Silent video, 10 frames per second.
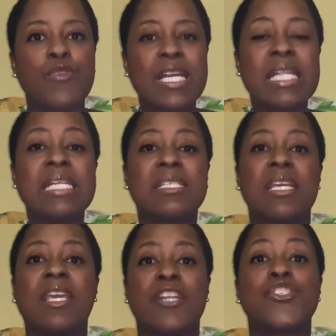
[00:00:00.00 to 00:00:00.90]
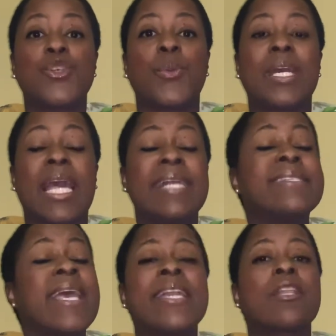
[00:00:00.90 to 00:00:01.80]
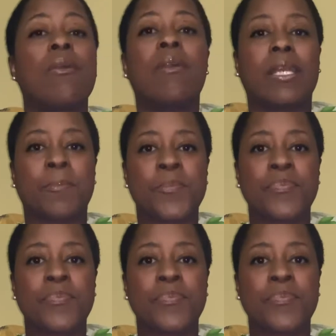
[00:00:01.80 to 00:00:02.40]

really dig into it and take it on.